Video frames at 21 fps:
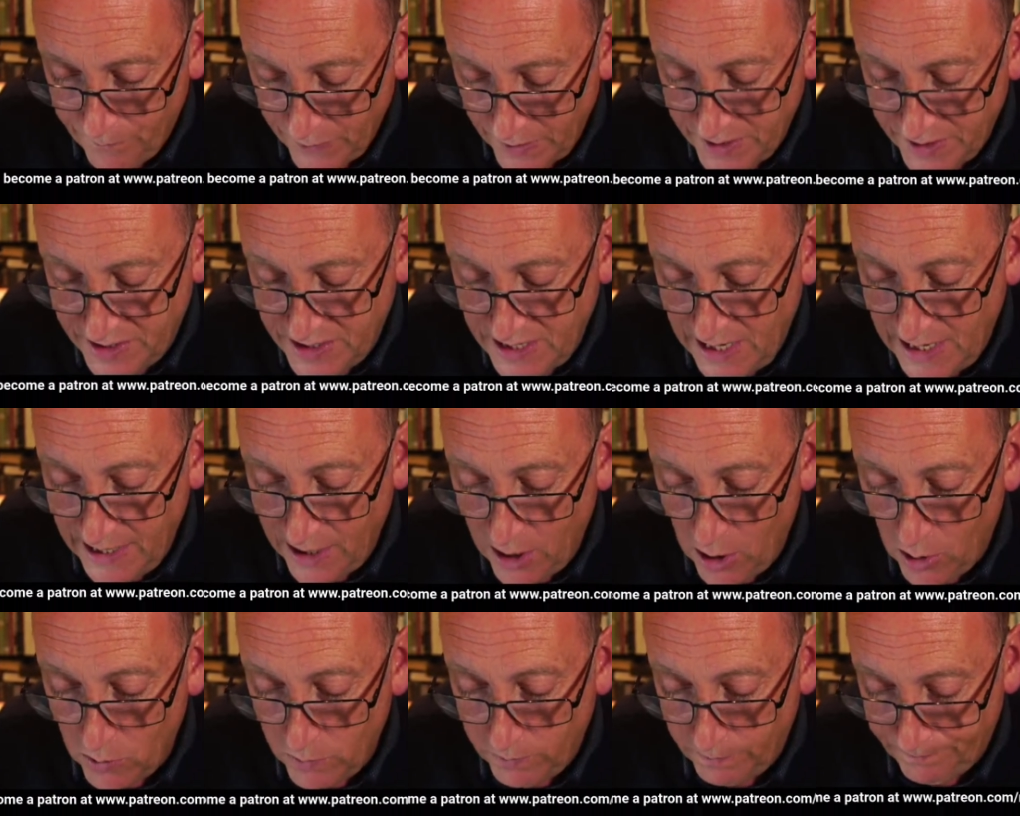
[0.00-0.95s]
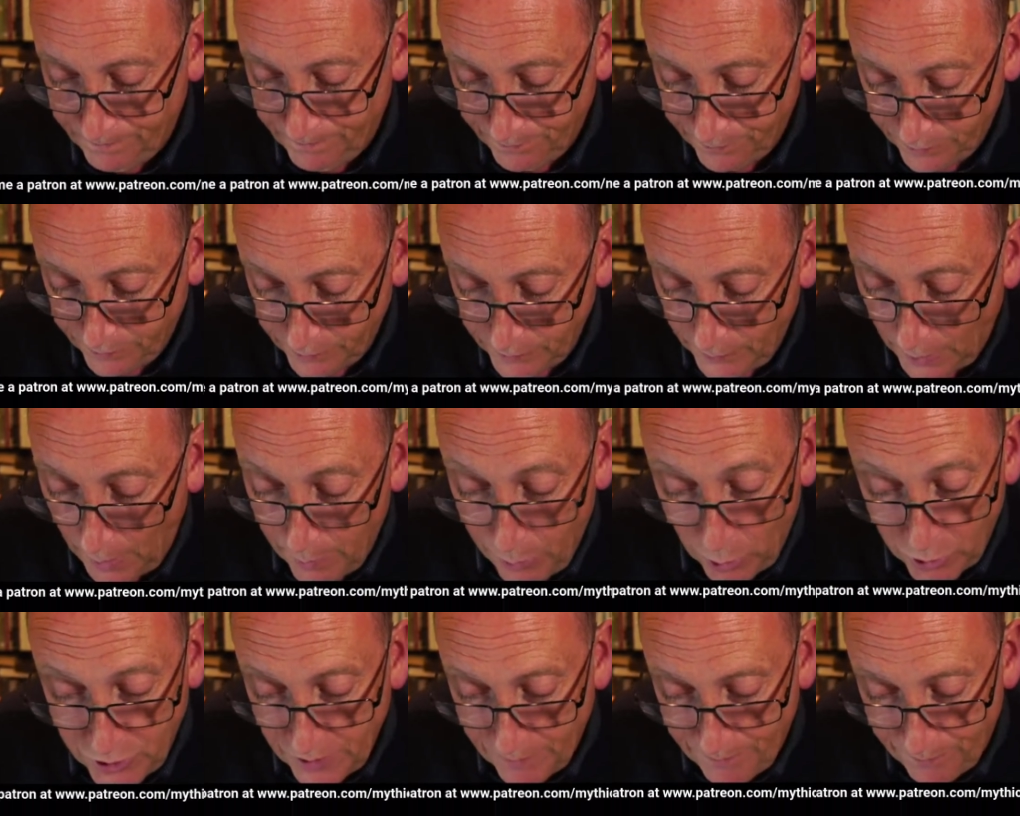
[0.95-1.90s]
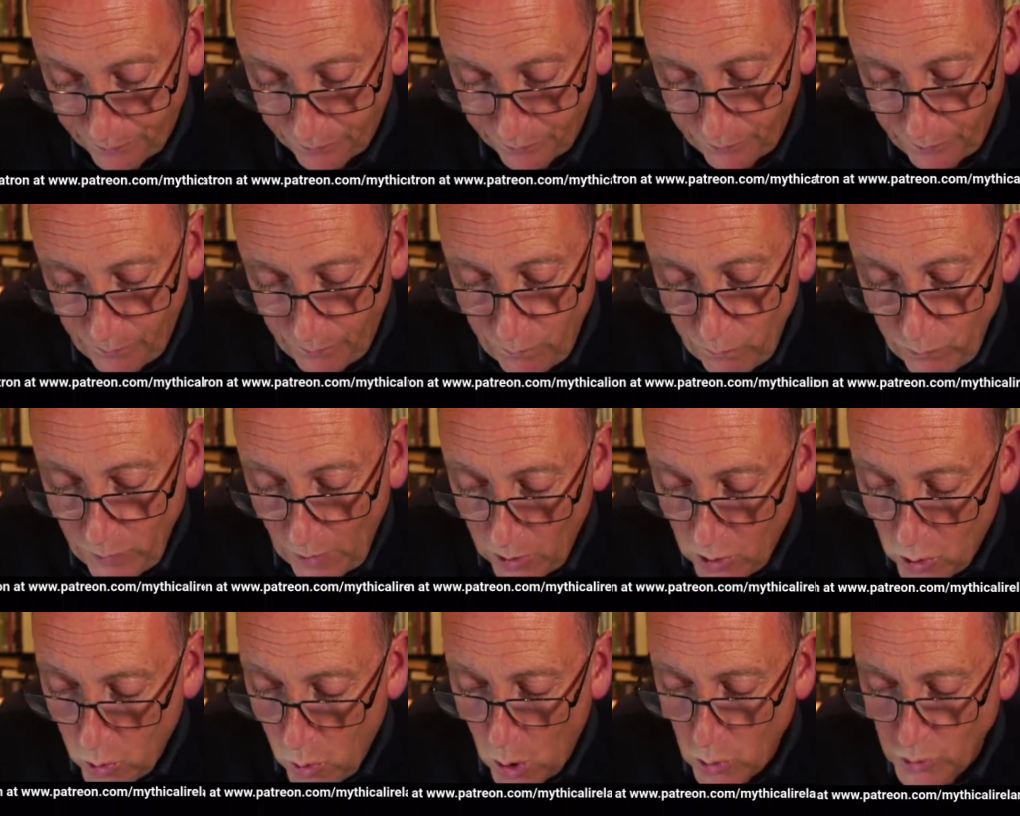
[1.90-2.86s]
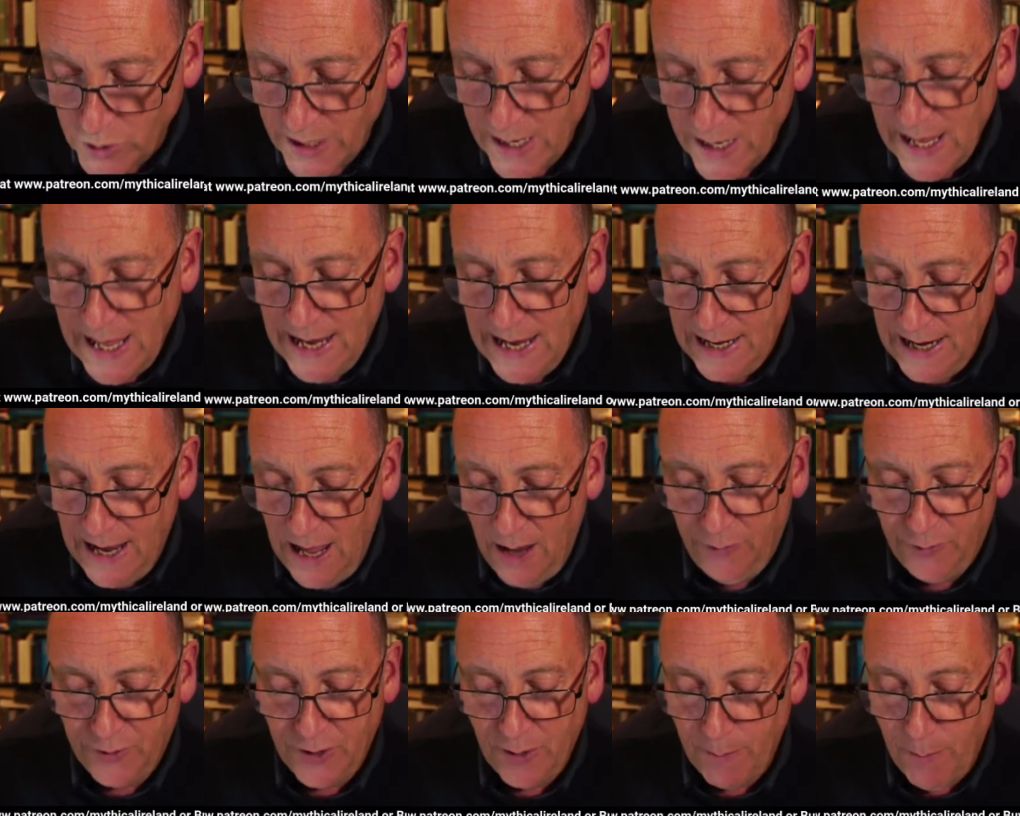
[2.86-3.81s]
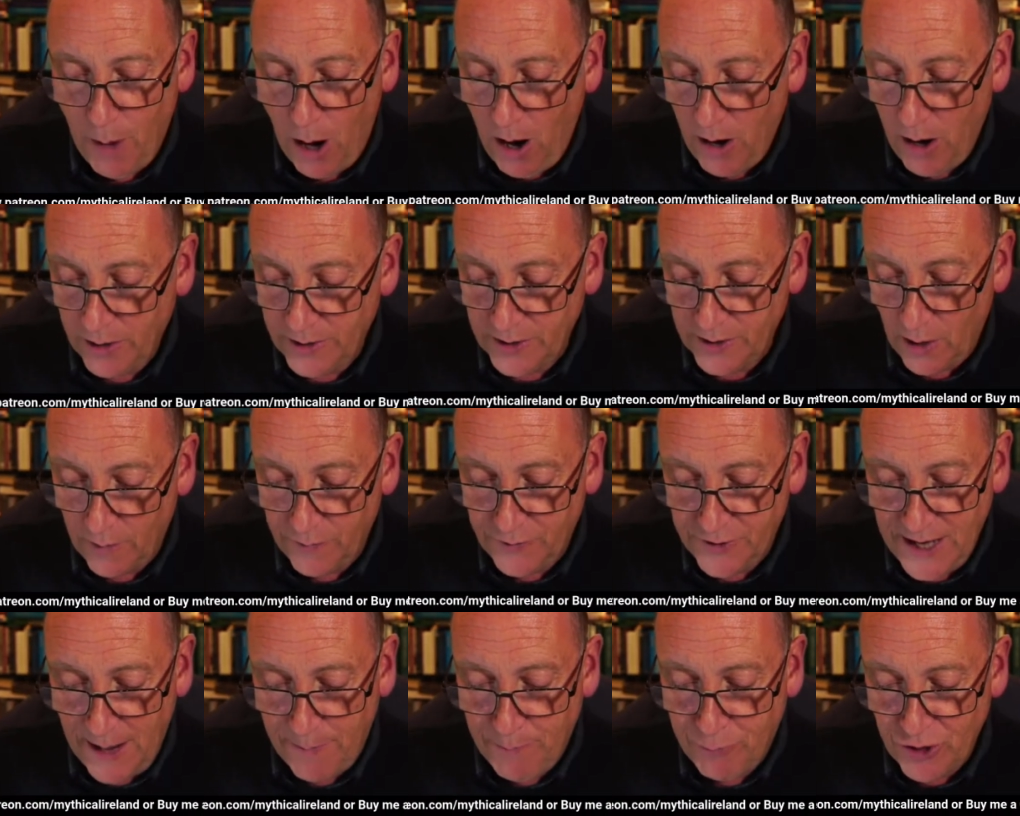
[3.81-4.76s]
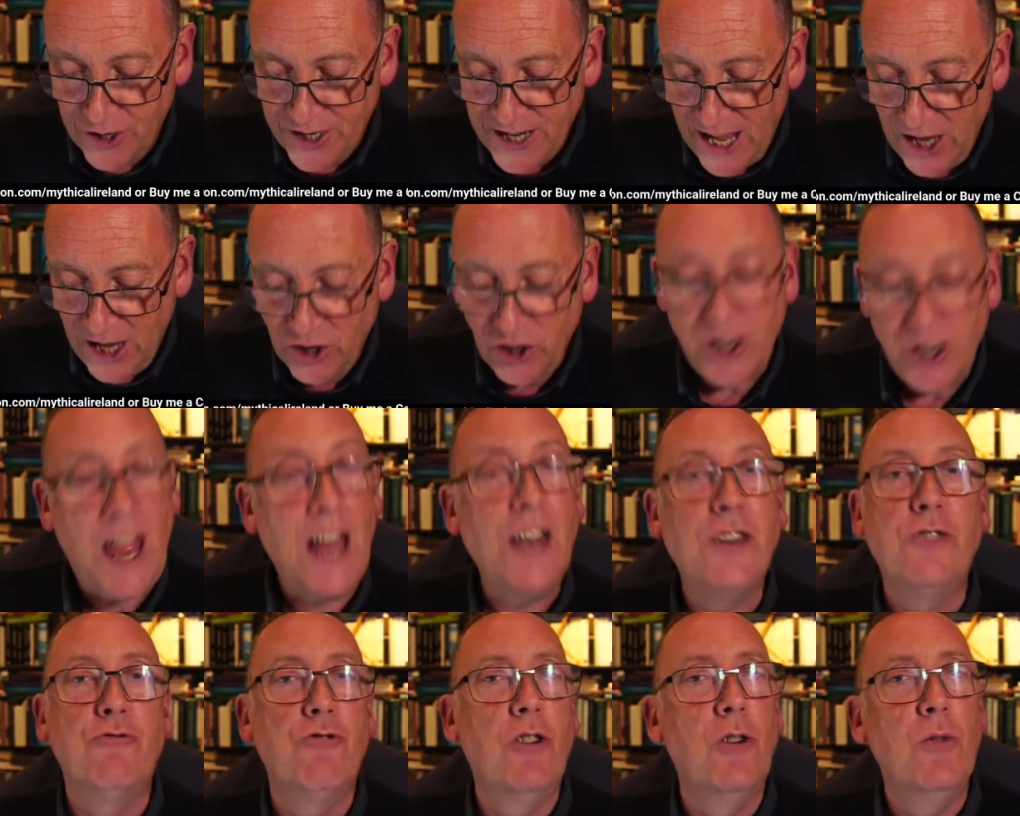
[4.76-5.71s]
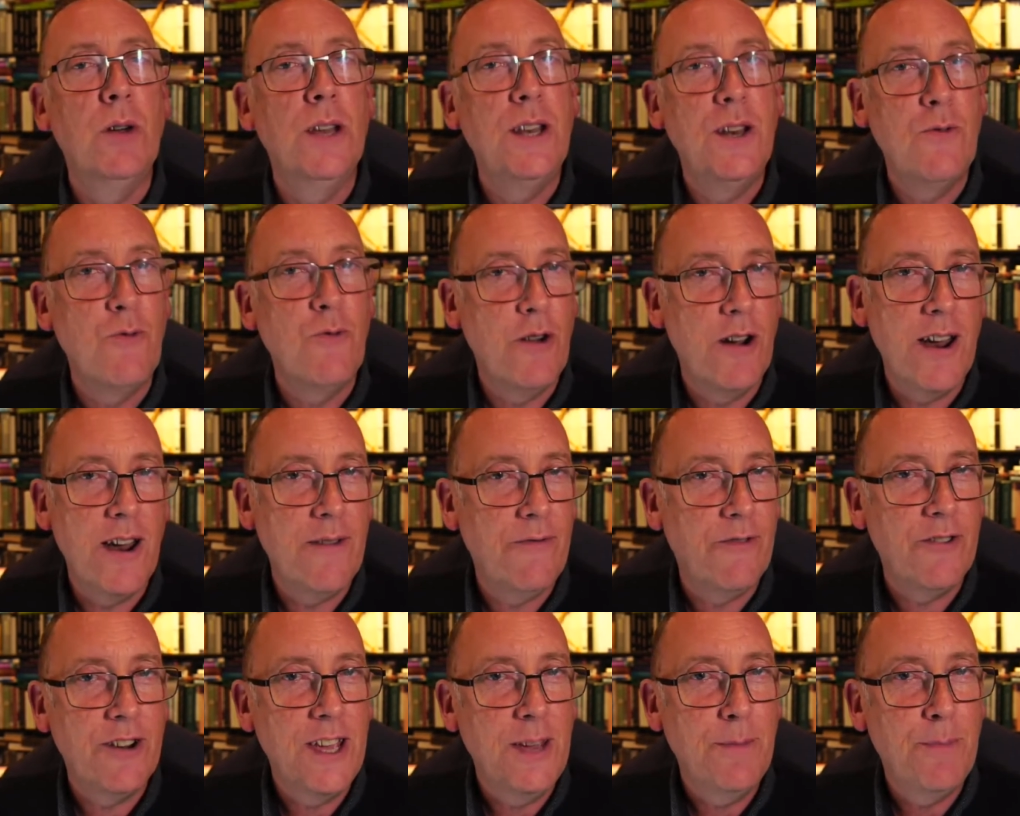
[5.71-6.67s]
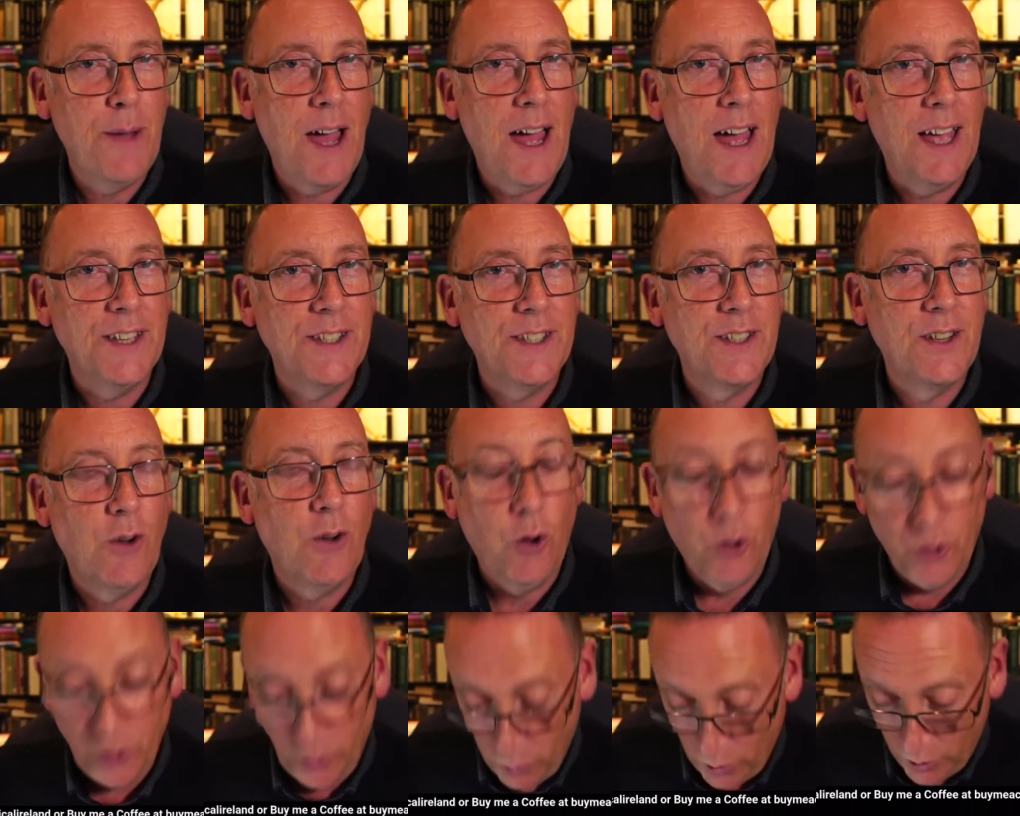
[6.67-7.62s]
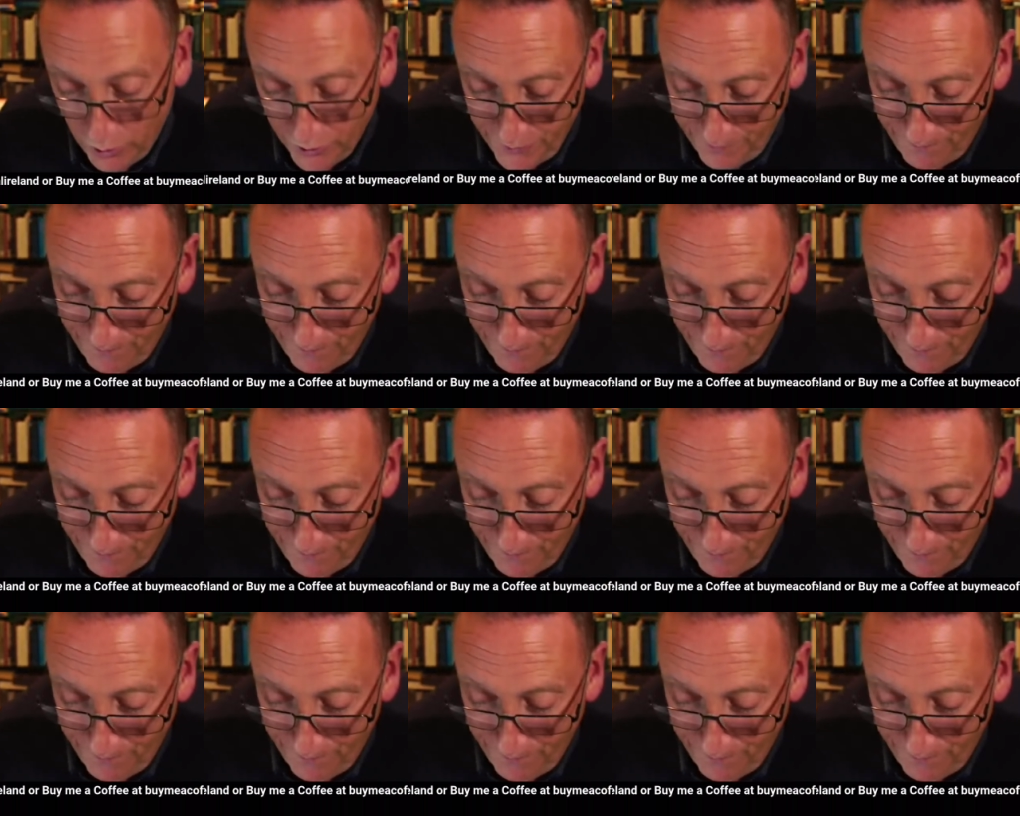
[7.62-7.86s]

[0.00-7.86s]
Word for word: Stilicho, but quote, left marks of depredation and ruin wherever he passed, unquote.